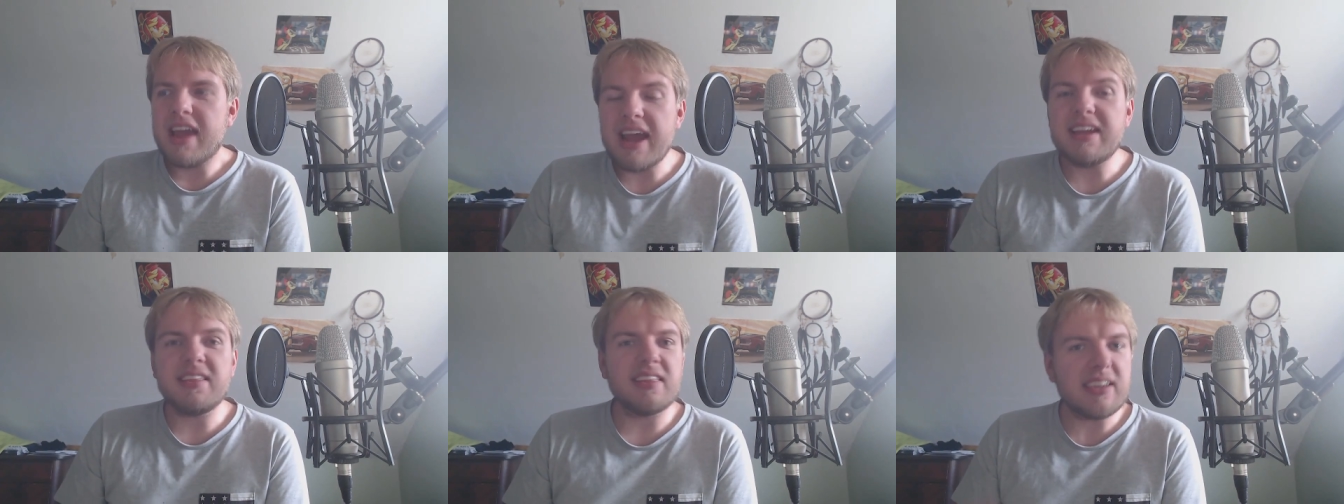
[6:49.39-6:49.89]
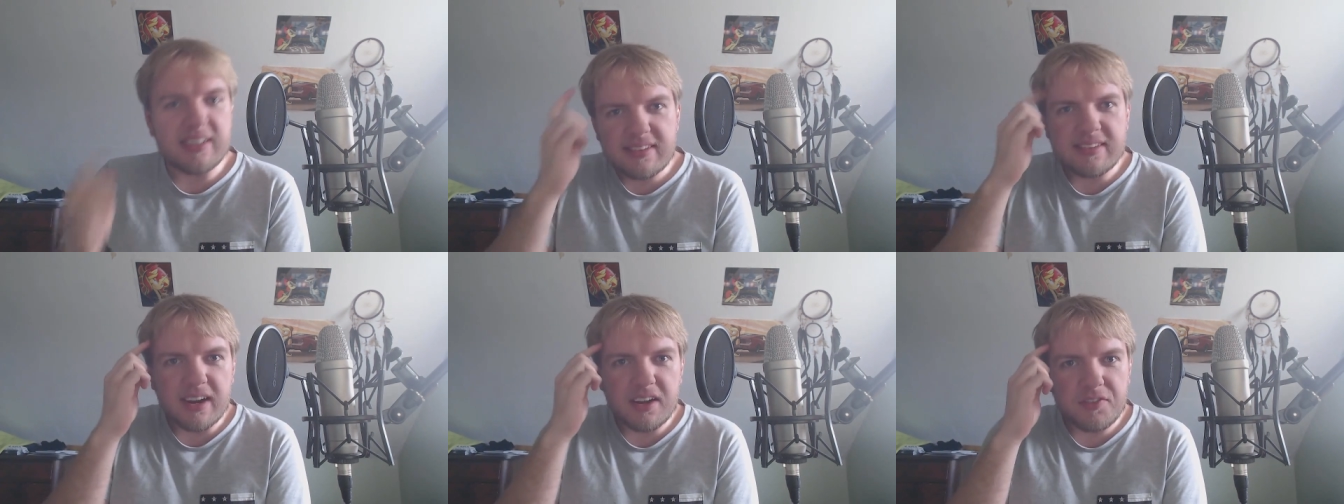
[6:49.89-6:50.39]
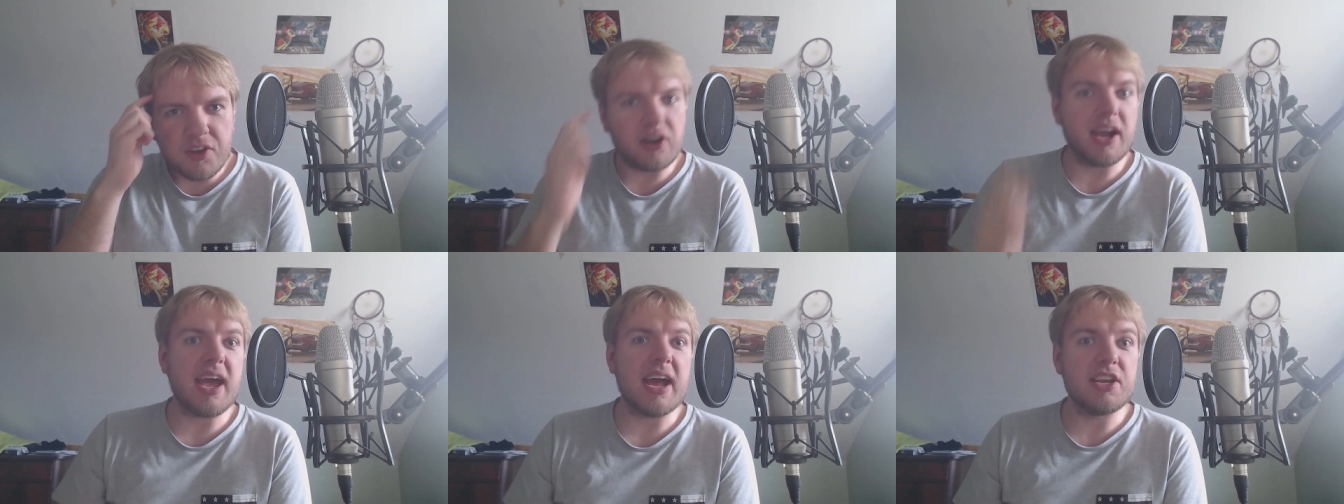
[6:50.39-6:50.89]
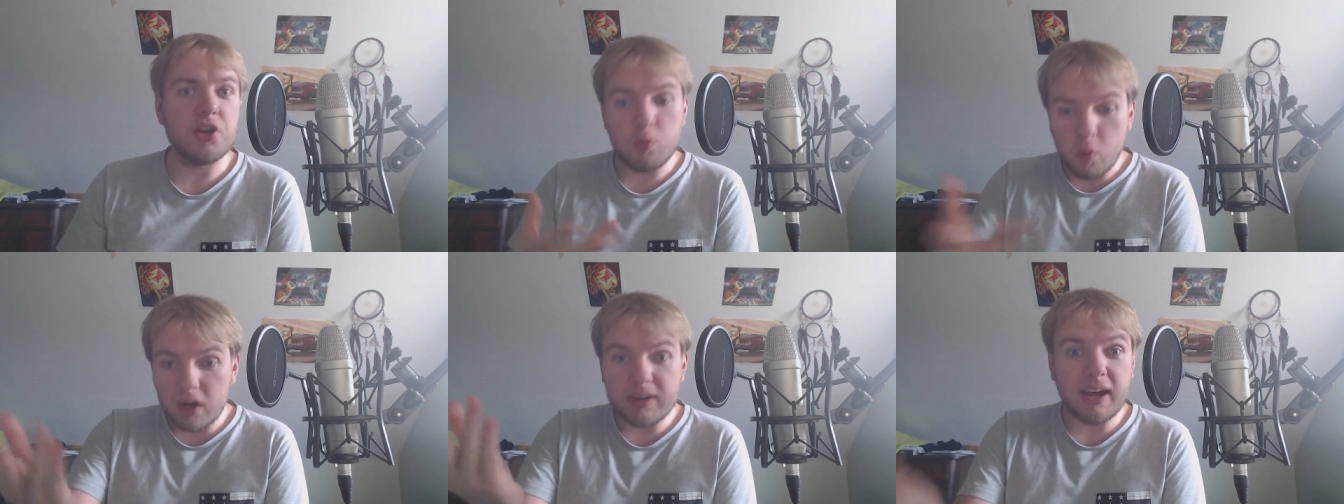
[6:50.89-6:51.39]
anything inside of your head you
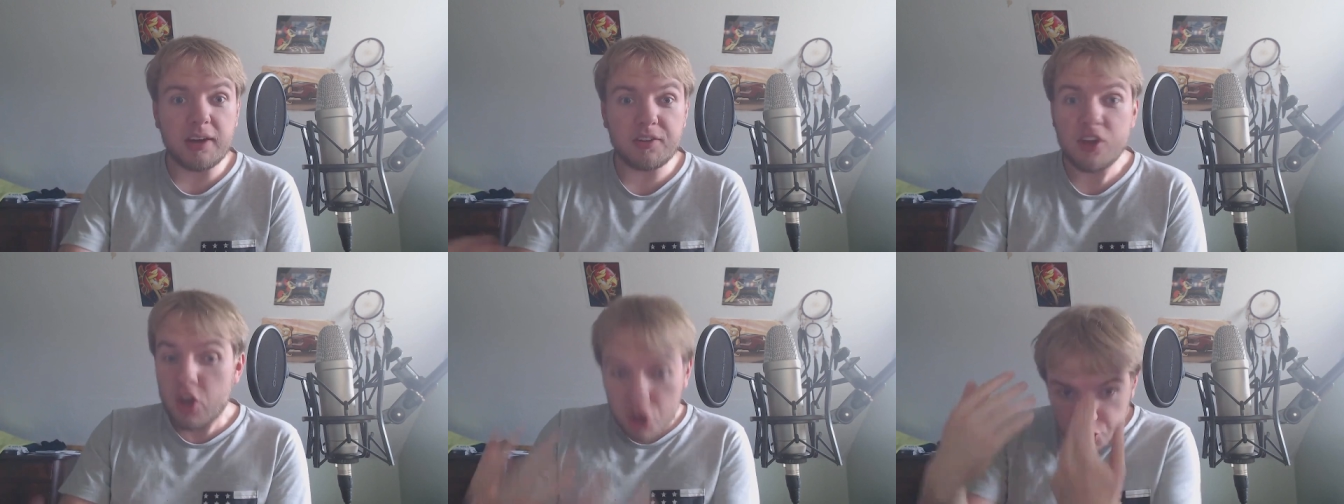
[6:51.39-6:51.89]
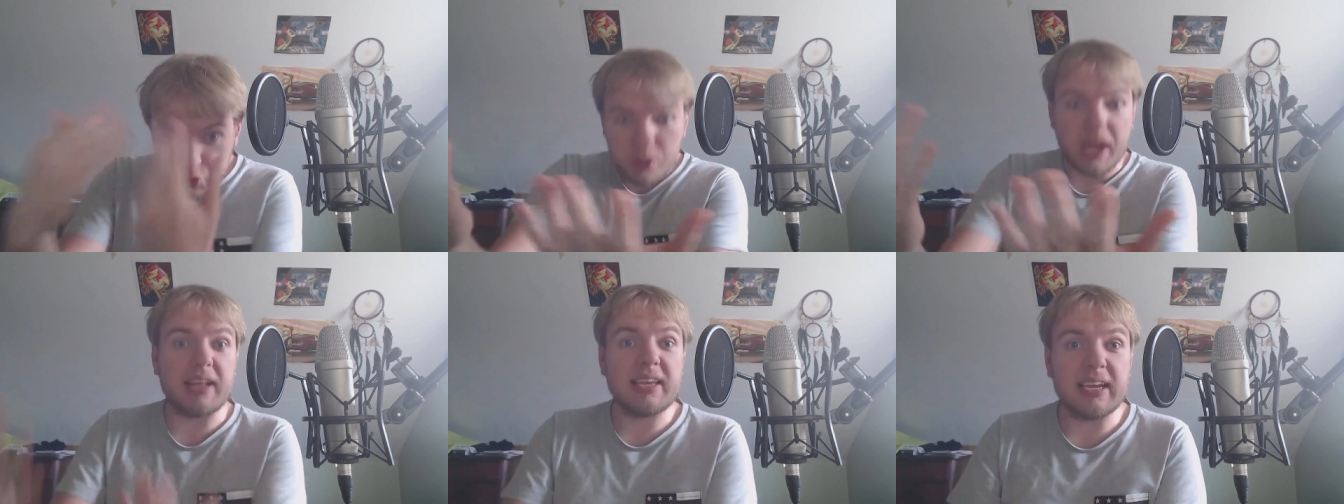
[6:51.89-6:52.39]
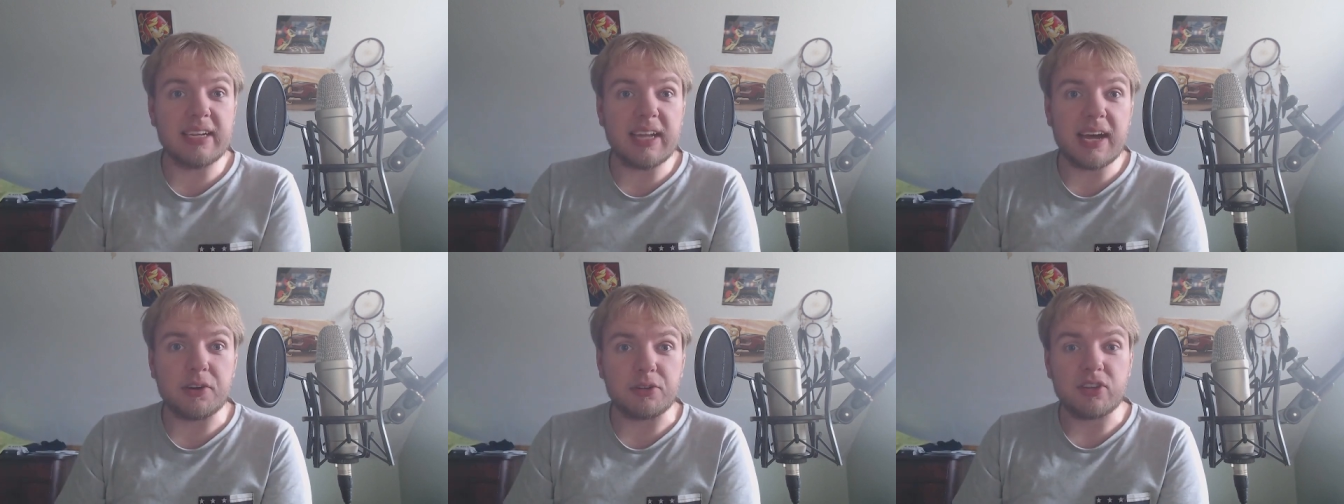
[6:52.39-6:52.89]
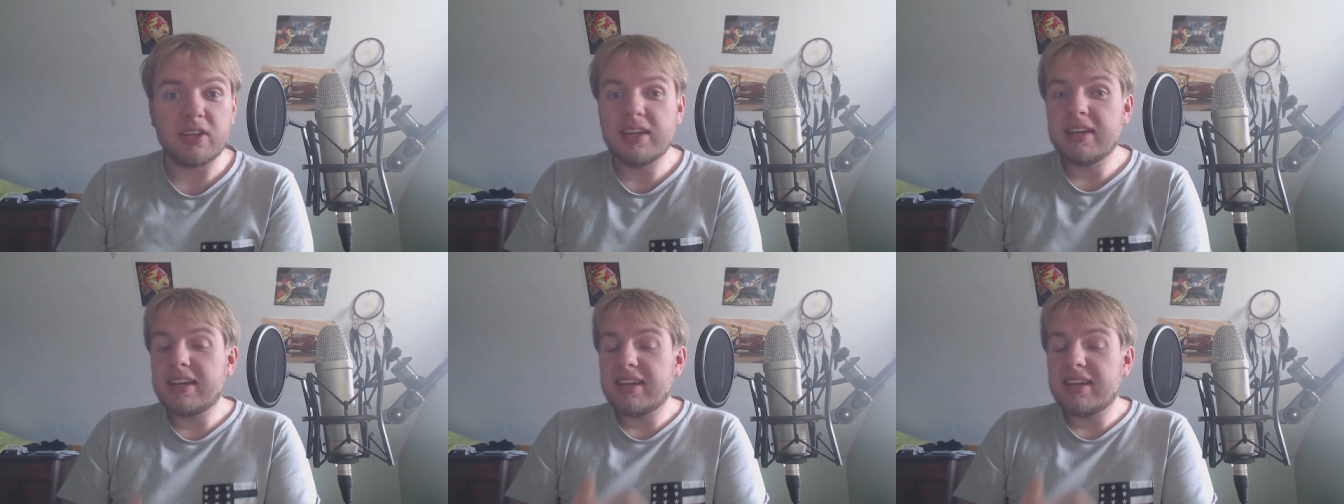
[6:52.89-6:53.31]
want out you can get it out